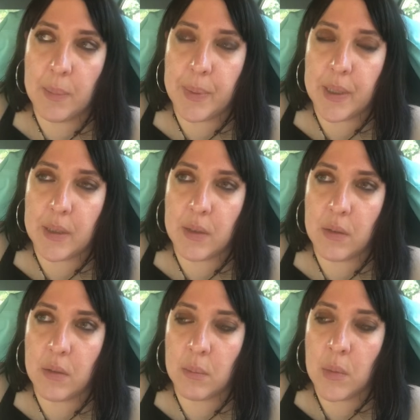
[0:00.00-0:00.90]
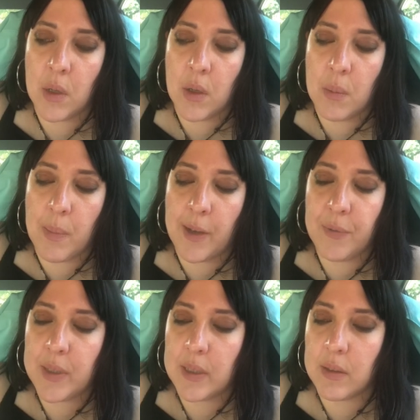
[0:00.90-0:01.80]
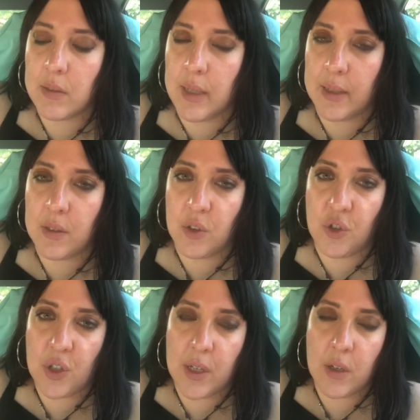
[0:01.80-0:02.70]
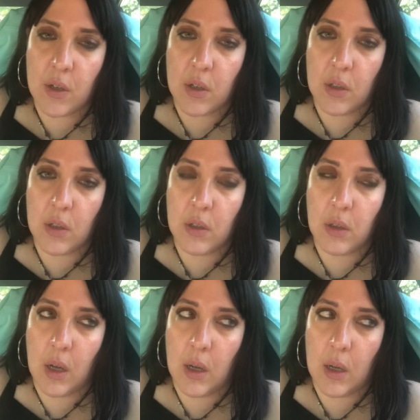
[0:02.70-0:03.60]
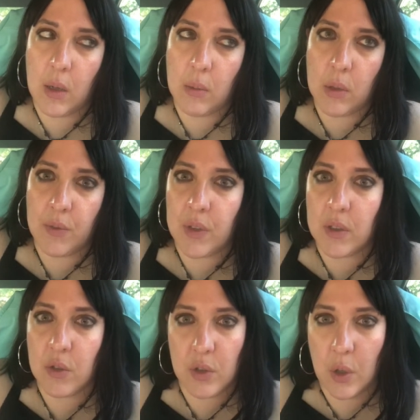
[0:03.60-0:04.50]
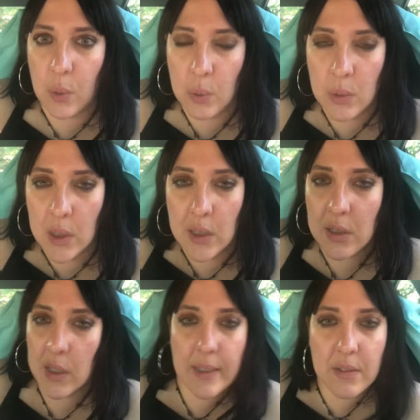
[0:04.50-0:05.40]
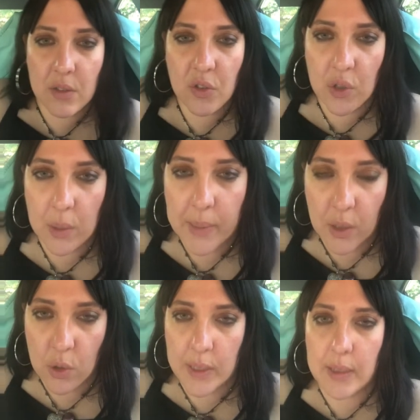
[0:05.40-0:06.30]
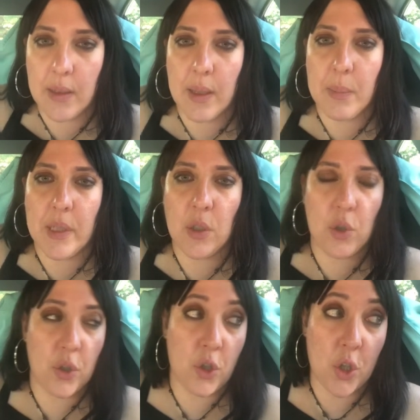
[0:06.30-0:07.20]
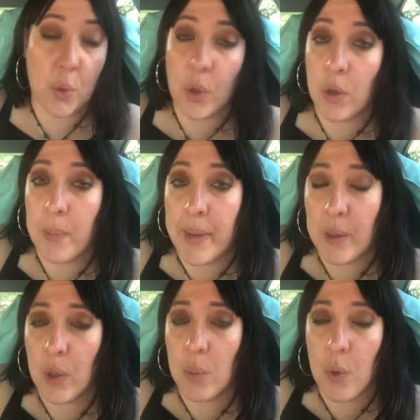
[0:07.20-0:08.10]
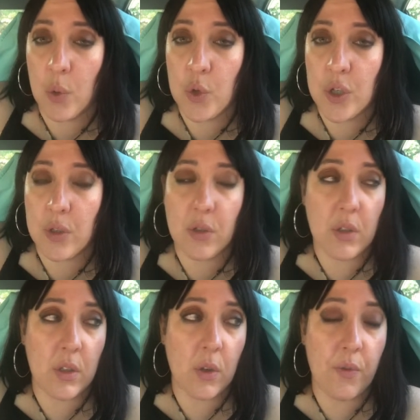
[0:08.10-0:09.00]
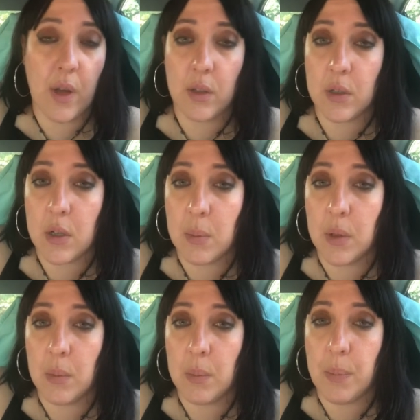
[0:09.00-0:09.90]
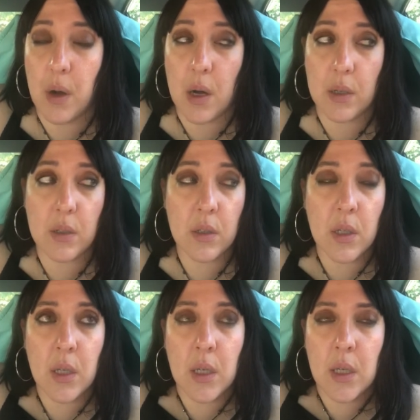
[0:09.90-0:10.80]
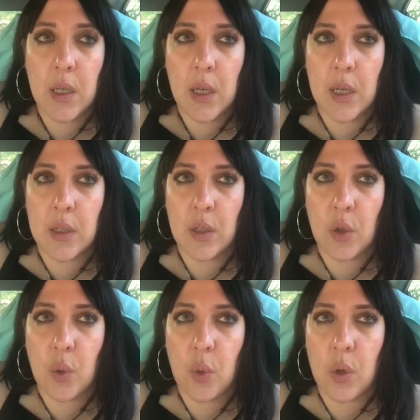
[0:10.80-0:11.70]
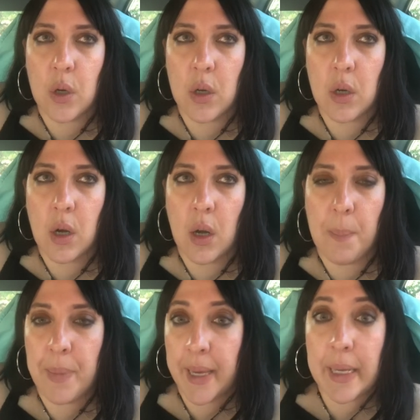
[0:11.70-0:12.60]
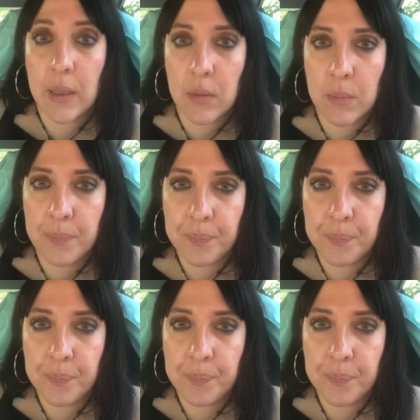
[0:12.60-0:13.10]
But my feelings that in general, if there is no crazy screaming or anything, but you just show your emotions and your vulnerable part and your pain